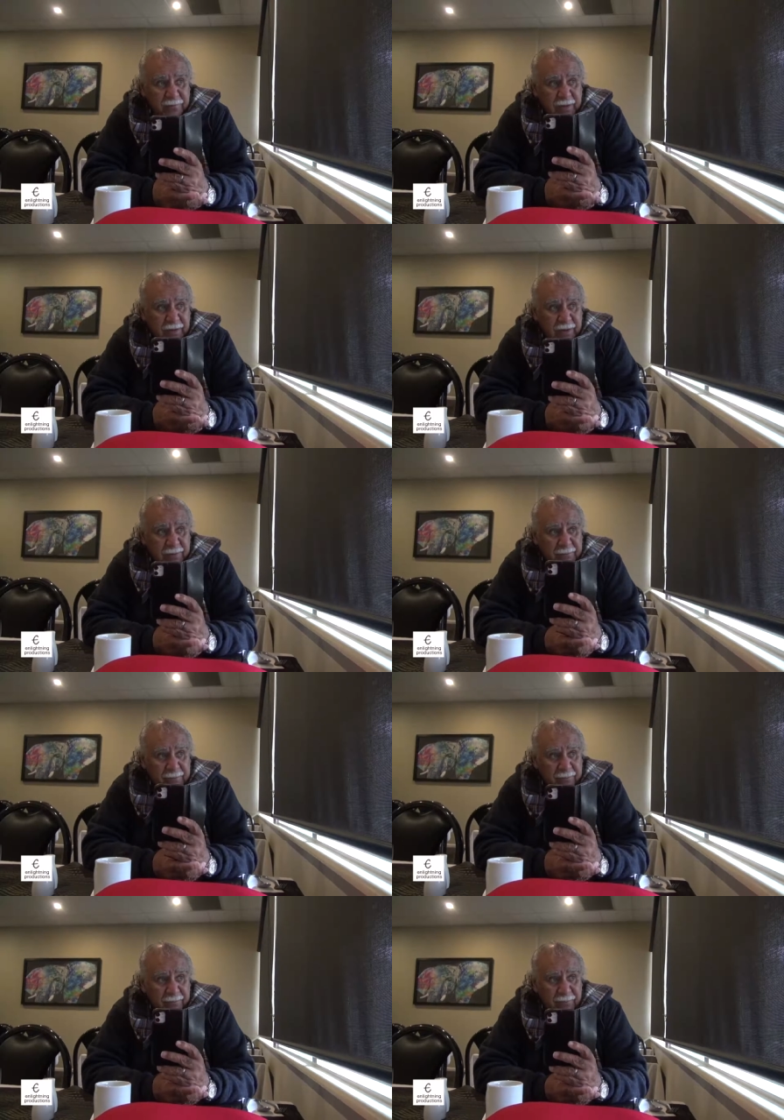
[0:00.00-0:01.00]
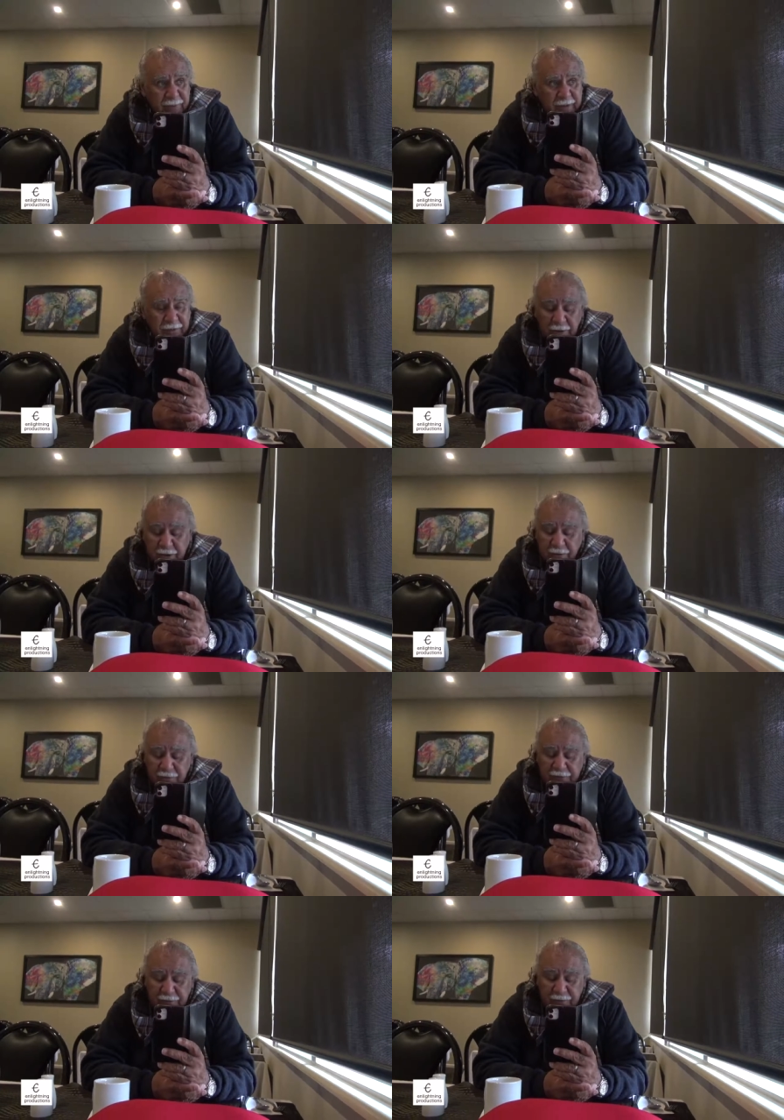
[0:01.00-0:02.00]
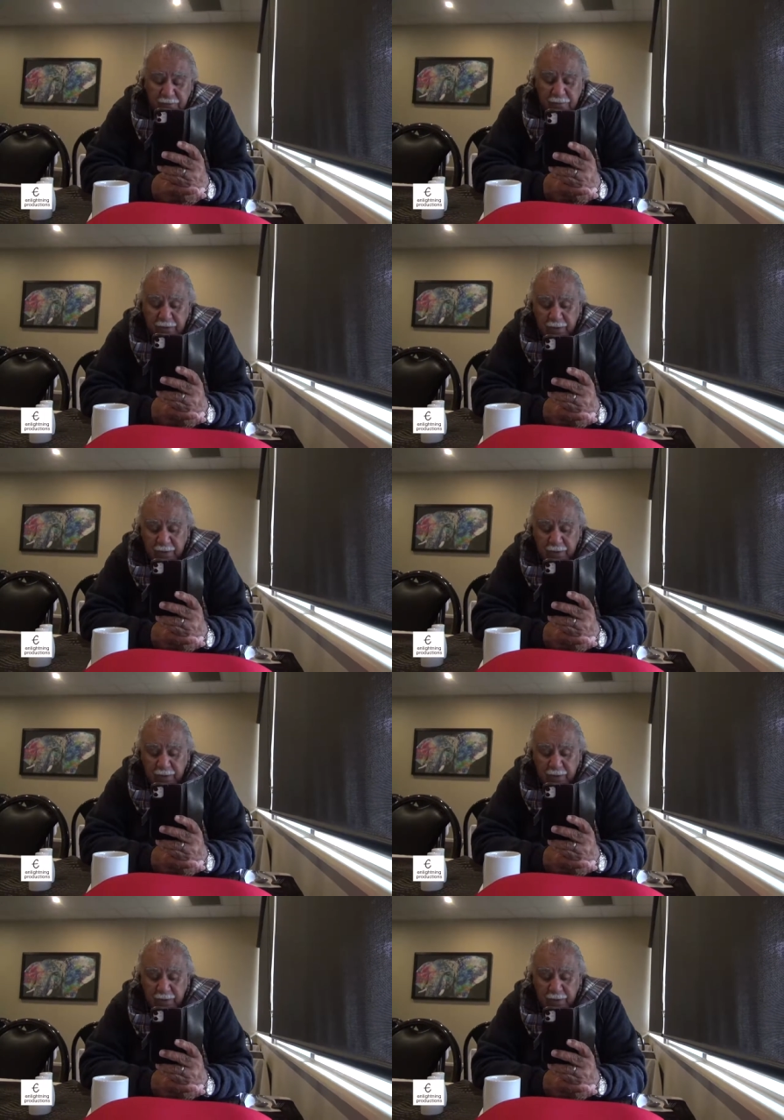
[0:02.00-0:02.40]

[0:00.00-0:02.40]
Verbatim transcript: um, and I also